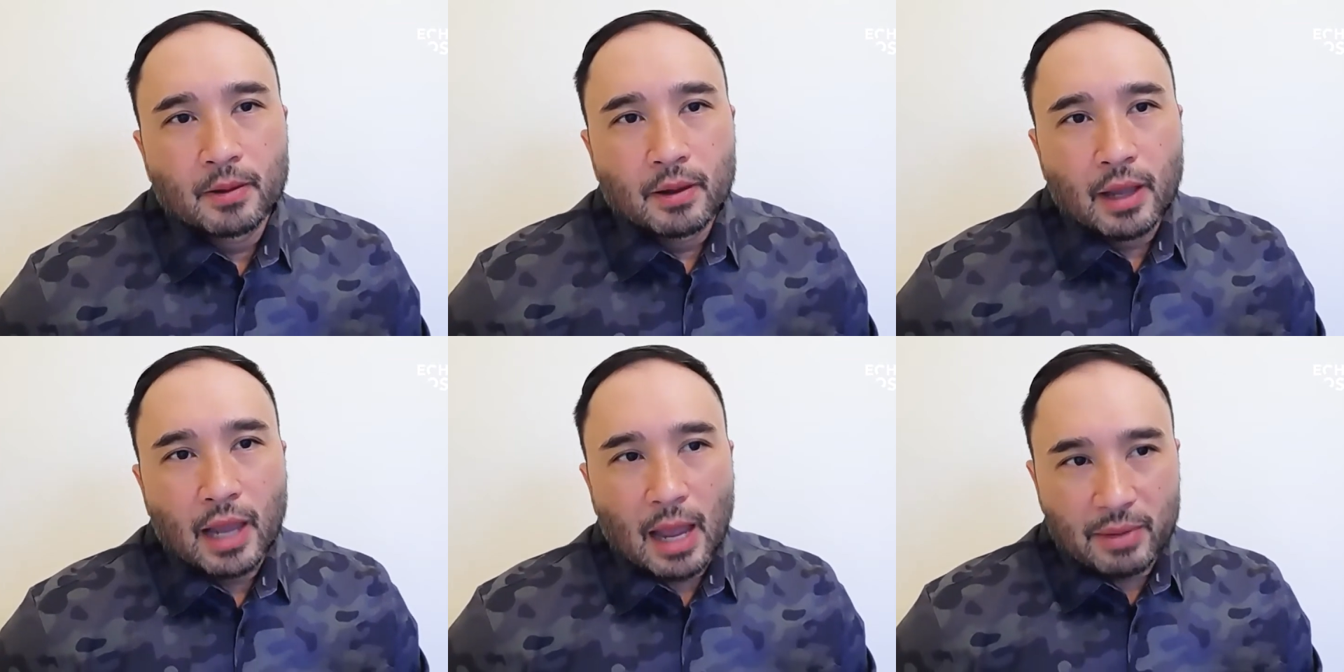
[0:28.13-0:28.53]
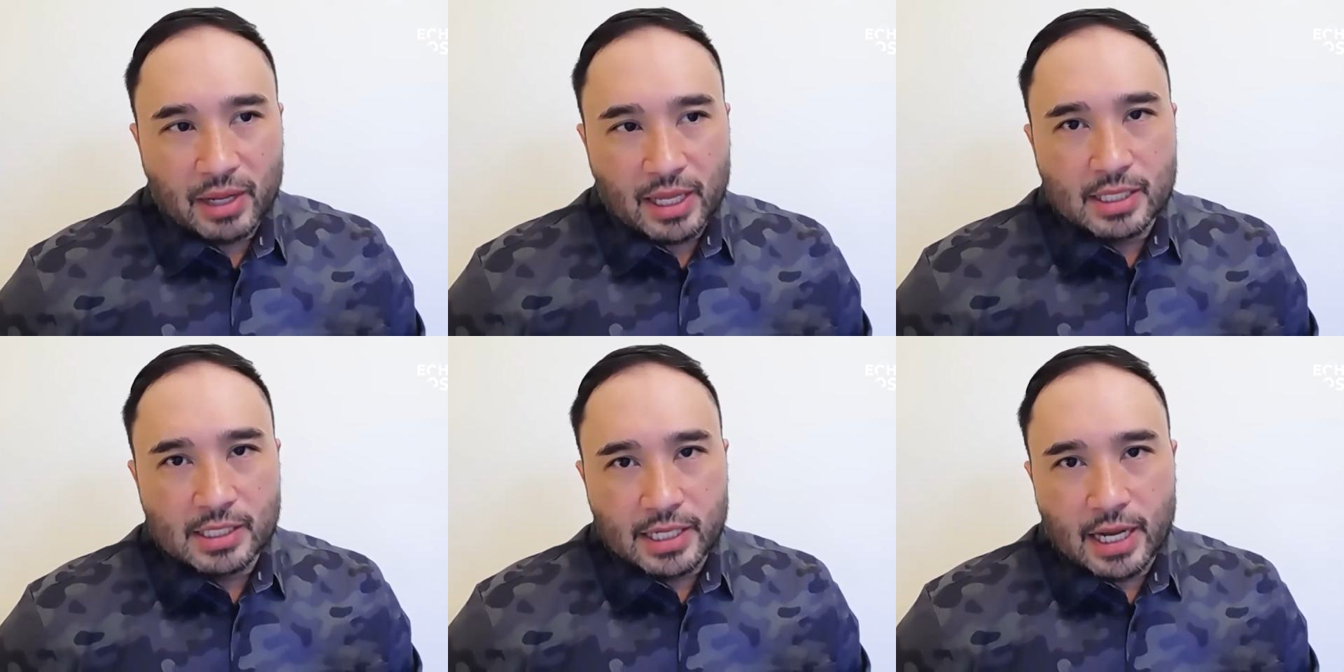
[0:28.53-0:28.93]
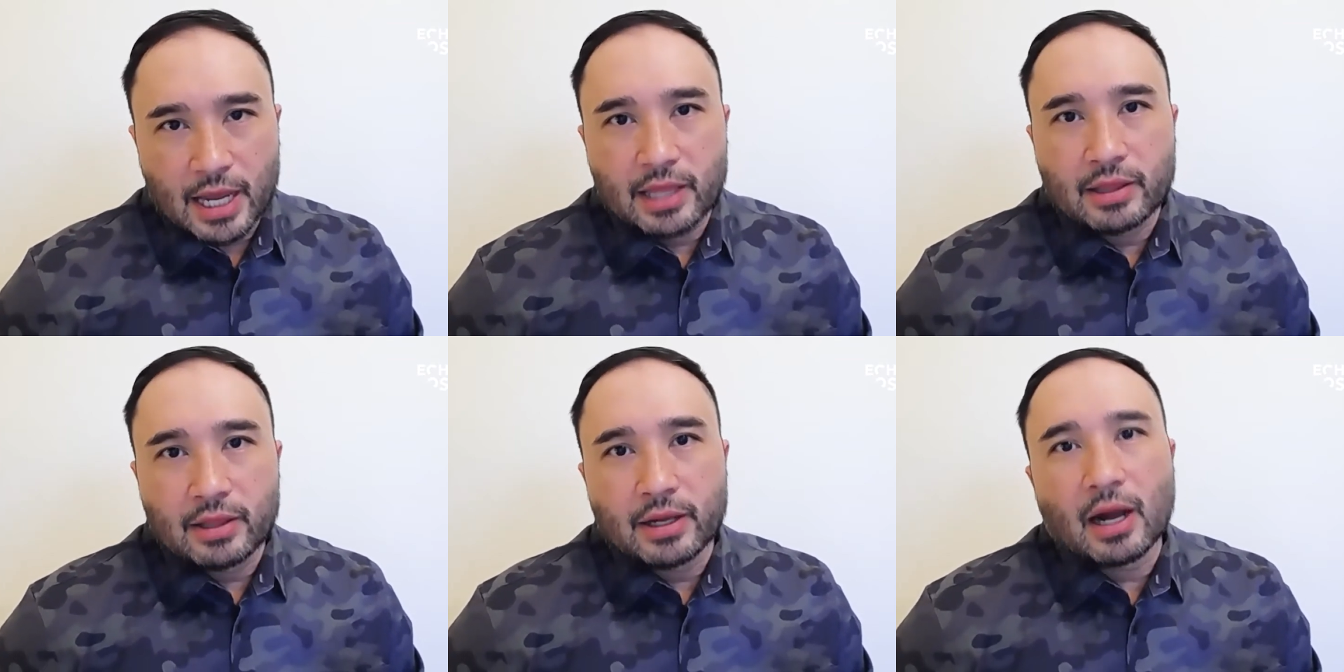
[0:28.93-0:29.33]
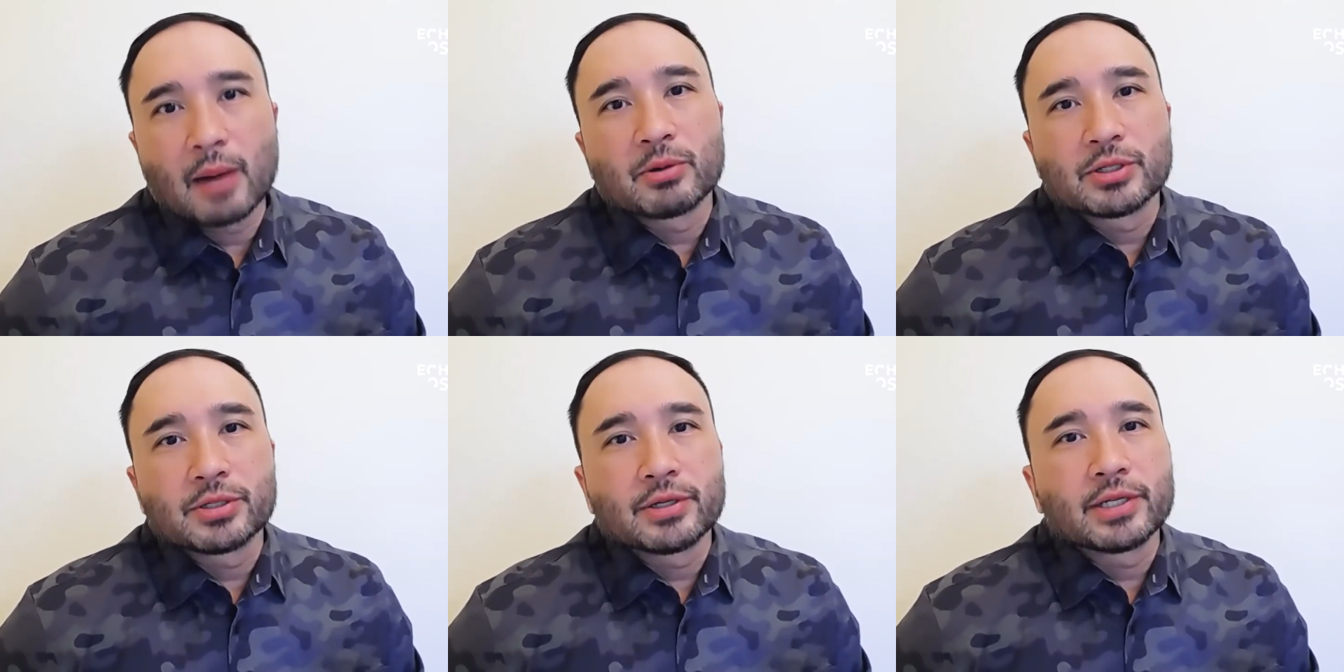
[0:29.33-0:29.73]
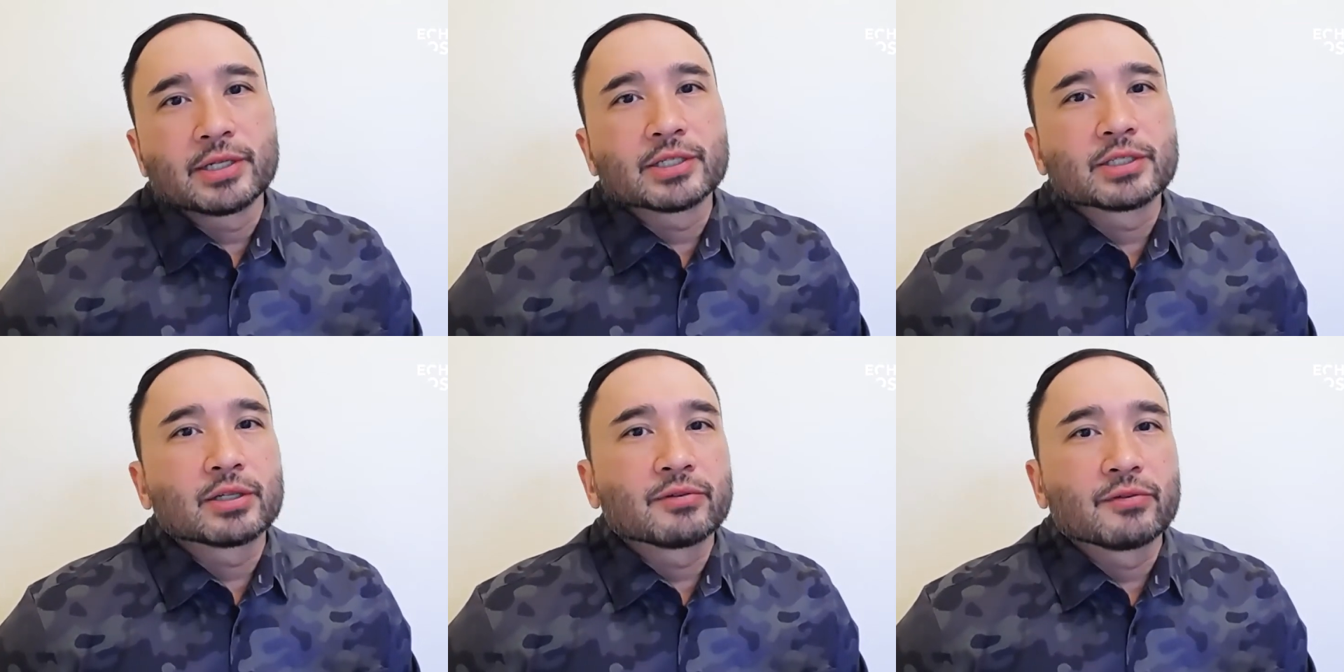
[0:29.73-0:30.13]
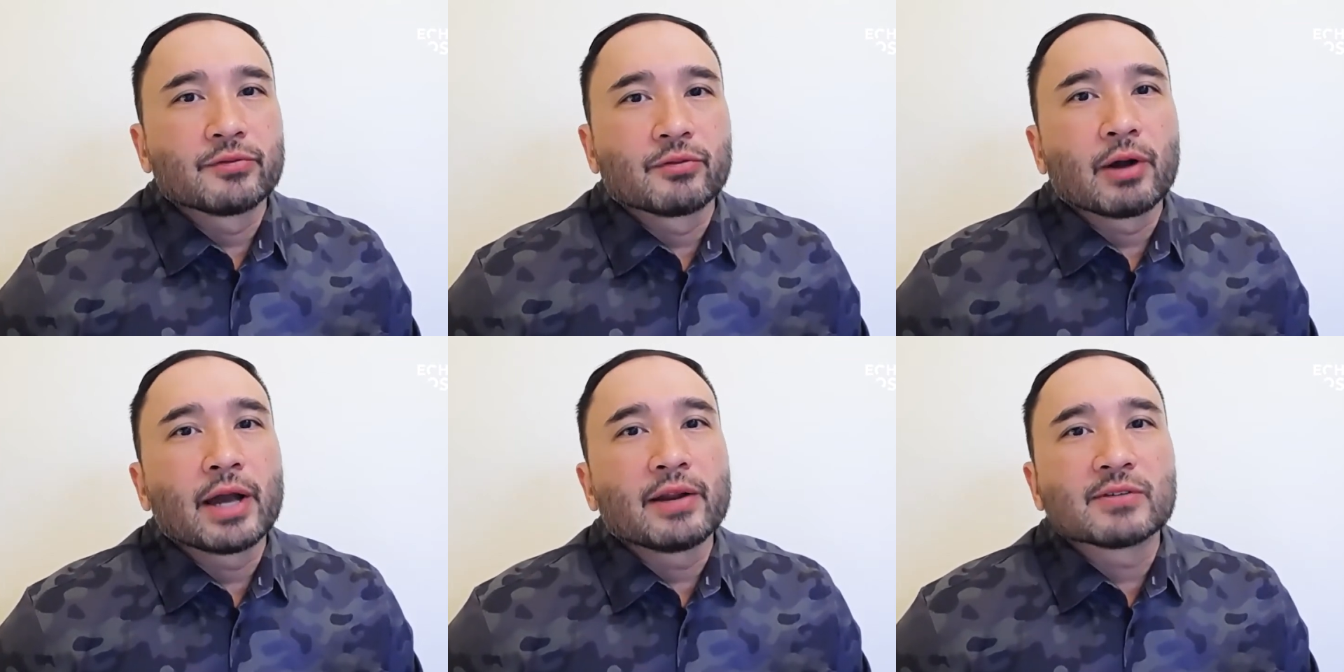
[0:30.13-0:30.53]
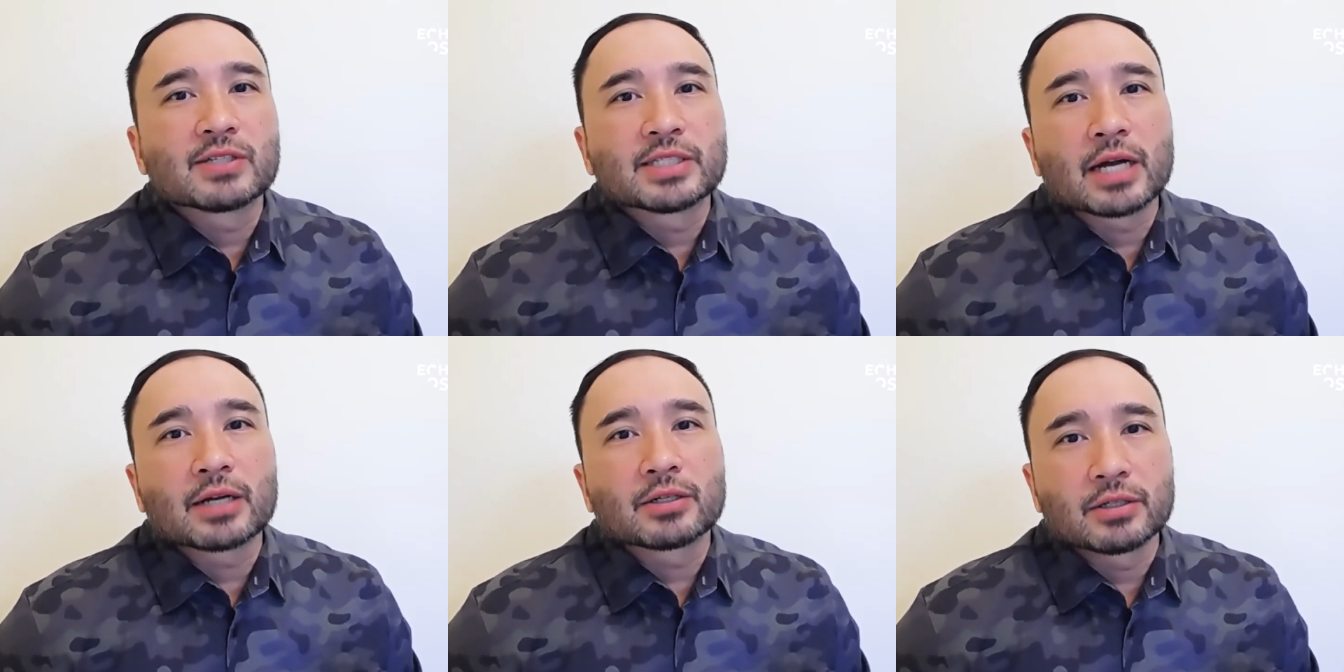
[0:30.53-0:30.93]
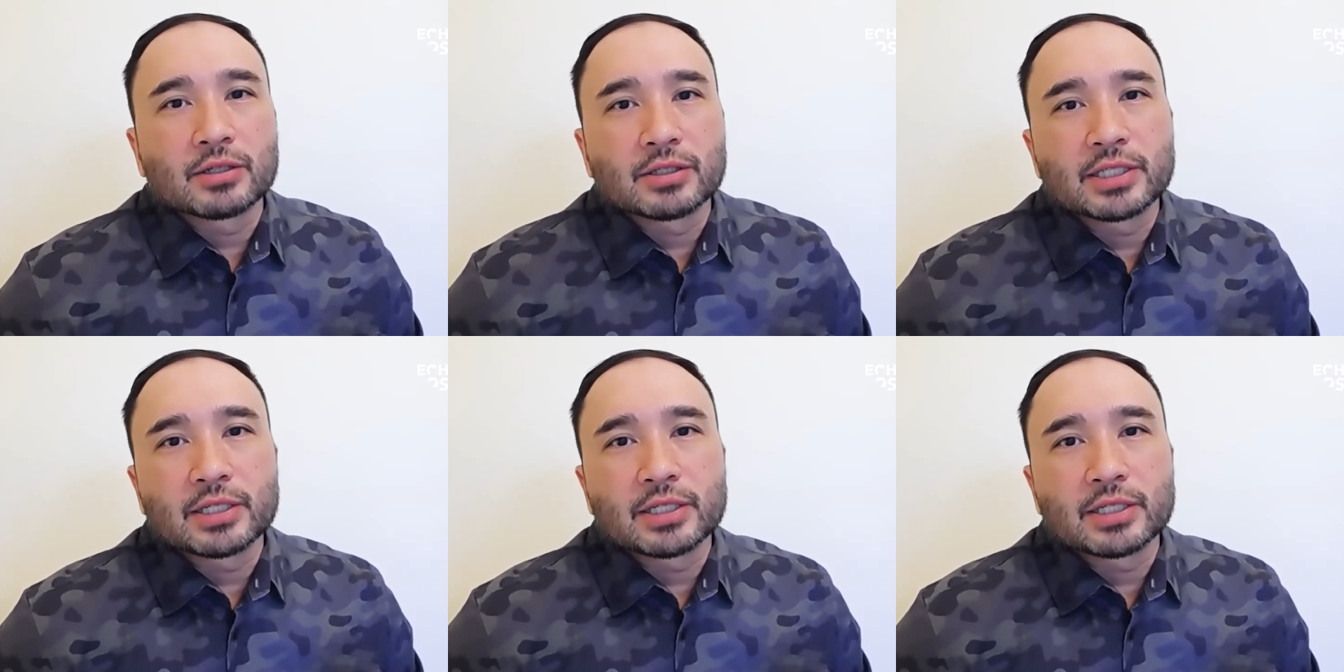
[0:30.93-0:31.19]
At McKinsey, I had the opportunity to serve a variety of sectors,